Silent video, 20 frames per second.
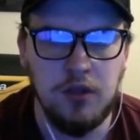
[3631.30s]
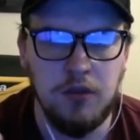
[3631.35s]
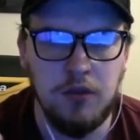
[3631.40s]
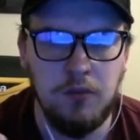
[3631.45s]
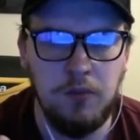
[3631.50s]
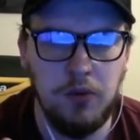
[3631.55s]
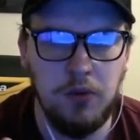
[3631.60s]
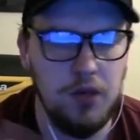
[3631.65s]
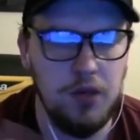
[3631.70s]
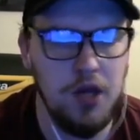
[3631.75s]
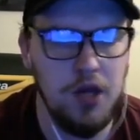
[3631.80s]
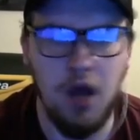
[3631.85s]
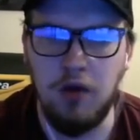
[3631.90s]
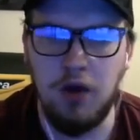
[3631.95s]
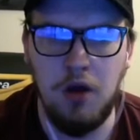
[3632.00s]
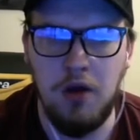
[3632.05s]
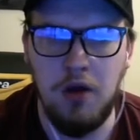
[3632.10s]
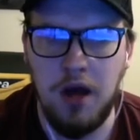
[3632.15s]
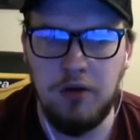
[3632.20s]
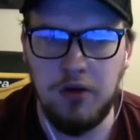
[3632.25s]
but we don't
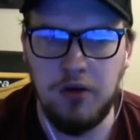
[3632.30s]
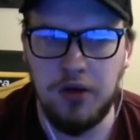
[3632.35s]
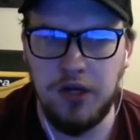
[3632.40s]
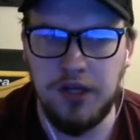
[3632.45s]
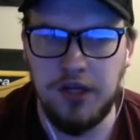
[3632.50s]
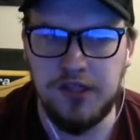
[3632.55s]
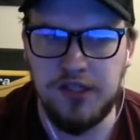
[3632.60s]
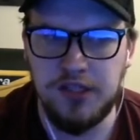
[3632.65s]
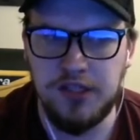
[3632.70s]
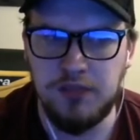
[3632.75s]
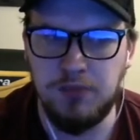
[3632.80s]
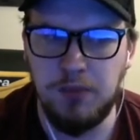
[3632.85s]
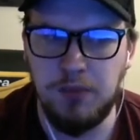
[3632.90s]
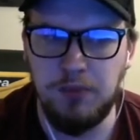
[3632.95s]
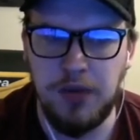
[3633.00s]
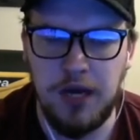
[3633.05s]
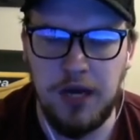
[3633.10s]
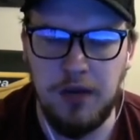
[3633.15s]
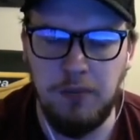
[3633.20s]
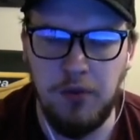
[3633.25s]
know how good he is, and he's been
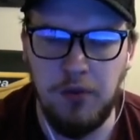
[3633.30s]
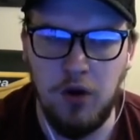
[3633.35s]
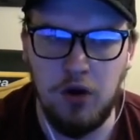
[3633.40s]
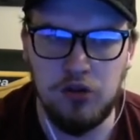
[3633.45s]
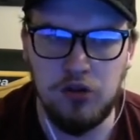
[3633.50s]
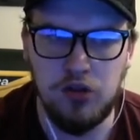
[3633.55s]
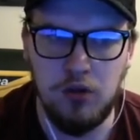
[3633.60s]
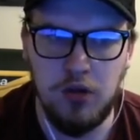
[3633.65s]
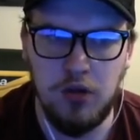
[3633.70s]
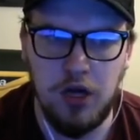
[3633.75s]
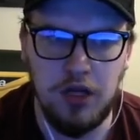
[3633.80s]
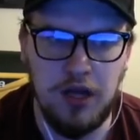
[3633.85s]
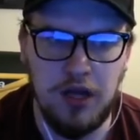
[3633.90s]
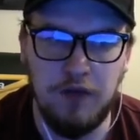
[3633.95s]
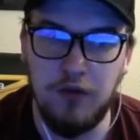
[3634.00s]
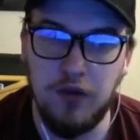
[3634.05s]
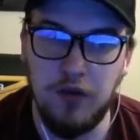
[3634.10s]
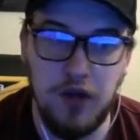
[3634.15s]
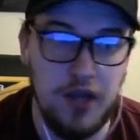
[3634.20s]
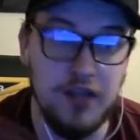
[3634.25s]
playing at Porto at a
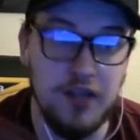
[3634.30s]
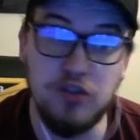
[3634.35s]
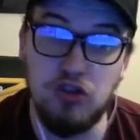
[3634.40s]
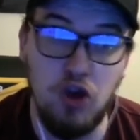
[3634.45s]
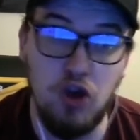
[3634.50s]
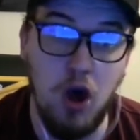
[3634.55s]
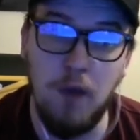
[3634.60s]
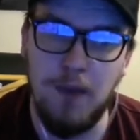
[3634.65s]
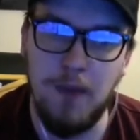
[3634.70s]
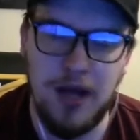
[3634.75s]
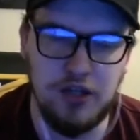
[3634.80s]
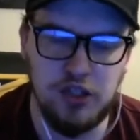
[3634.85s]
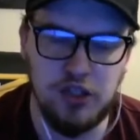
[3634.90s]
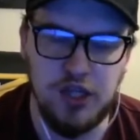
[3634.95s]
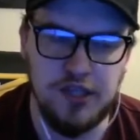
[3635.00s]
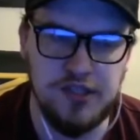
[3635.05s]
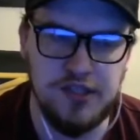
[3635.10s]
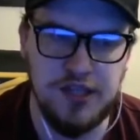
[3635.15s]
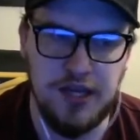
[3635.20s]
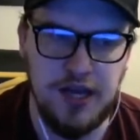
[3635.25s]
level that he's not
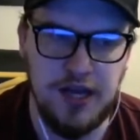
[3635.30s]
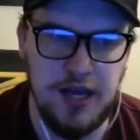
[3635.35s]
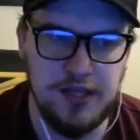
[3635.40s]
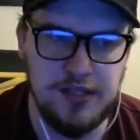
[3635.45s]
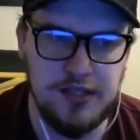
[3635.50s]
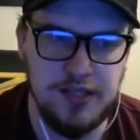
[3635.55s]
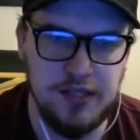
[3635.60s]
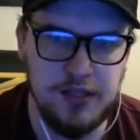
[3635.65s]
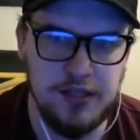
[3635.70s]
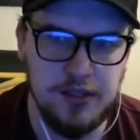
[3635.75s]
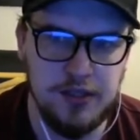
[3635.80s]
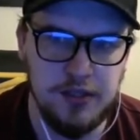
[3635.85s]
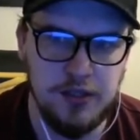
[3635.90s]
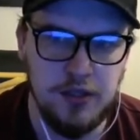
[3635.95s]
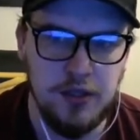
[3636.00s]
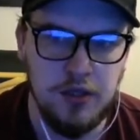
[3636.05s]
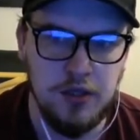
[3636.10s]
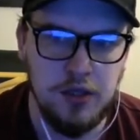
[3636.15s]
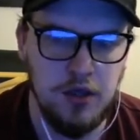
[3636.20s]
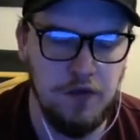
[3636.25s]
Manchester United.
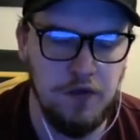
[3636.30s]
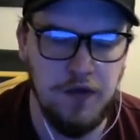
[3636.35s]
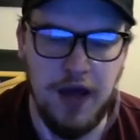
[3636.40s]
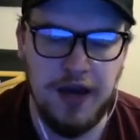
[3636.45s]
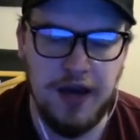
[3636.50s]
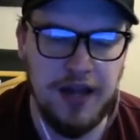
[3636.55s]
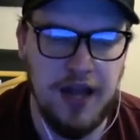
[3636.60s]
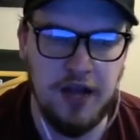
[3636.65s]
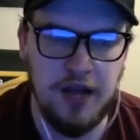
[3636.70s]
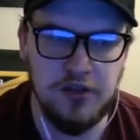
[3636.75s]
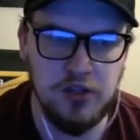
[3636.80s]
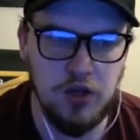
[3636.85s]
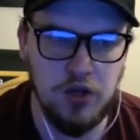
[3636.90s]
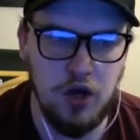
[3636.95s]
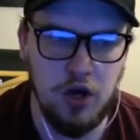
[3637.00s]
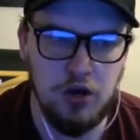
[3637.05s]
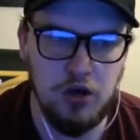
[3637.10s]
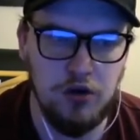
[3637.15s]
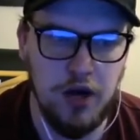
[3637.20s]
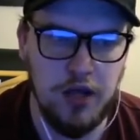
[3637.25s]
Cavani hasn't got
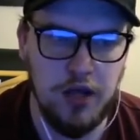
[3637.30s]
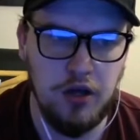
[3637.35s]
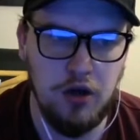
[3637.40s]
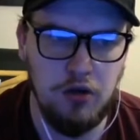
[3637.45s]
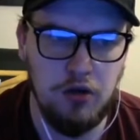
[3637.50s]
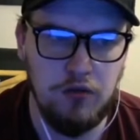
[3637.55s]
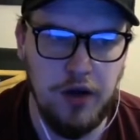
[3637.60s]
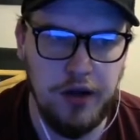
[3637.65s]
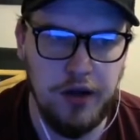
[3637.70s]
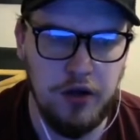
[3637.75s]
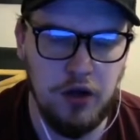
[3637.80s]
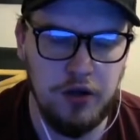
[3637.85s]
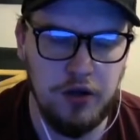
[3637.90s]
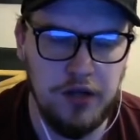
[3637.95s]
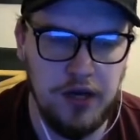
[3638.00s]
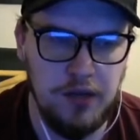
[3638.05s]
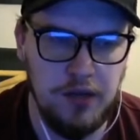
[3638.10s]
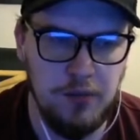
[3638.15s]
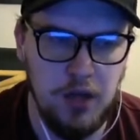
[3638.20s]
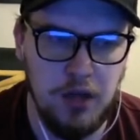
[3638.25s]
a great goal record
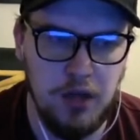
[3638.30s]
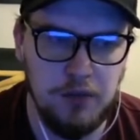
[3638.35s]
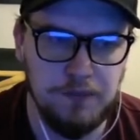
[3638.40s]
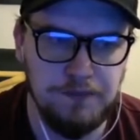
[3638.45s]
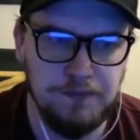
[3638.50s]
anymore.